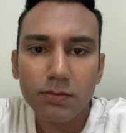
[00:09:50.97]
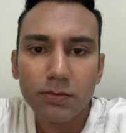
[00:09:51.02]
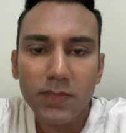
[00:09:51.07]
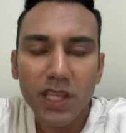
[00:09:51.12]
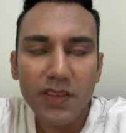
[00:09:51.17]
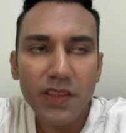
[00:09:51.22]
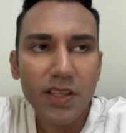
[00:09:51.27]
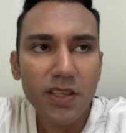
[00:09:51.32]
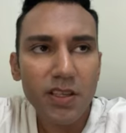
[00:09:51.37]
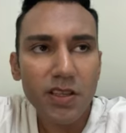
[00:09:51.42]

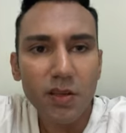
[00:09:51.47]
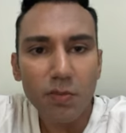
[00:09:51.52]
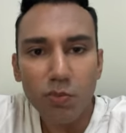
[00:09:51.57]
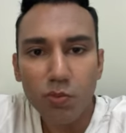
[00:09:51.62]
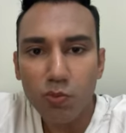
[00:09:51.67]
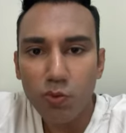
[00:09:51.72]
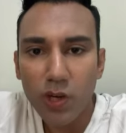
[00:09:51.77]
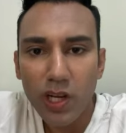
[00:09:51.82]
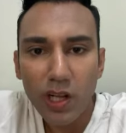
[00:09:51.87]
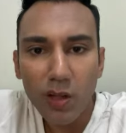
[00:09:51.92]
And this is a
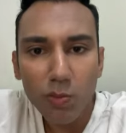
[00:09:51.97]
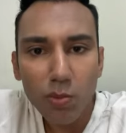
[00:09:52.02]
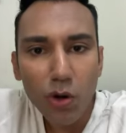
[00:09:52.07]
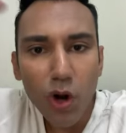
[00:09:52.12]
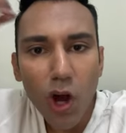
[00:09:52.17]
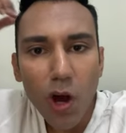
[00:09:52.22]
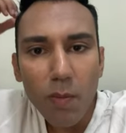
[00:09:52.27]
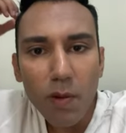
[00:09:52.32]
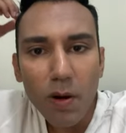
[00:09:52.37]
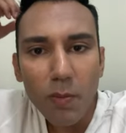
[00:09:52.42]
real
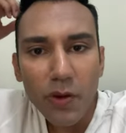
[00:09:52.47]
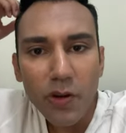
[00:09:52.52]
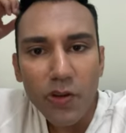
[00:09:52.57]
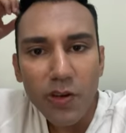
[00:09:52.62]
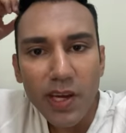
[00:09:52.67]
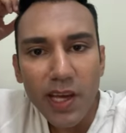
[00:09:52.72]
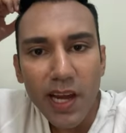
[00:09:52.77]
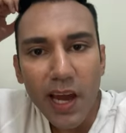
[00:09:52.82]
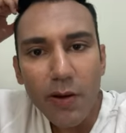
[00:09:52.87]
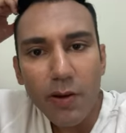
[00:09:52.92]
problem when you
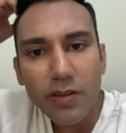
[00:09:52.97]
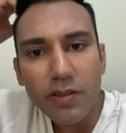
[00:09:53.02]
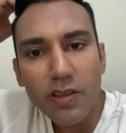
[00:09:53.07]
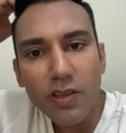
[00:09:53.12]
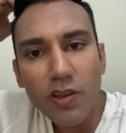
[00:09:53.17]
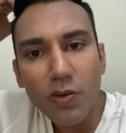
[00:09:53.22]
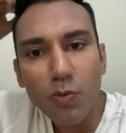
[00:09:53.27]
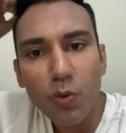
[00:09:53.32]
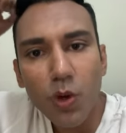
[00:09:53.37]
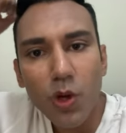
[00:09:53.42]
get out into
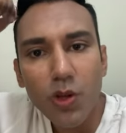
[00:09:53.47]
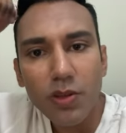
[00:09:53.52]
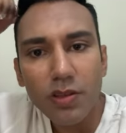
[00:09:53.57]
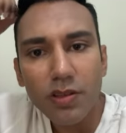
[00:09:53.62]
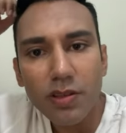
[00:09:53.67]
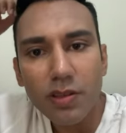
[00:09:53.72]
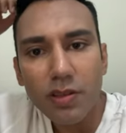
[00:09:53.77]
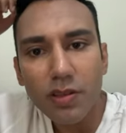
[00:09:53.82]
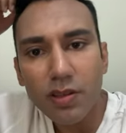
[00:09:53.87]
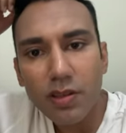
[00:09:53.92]
the
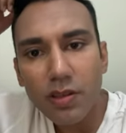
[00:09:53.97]
world.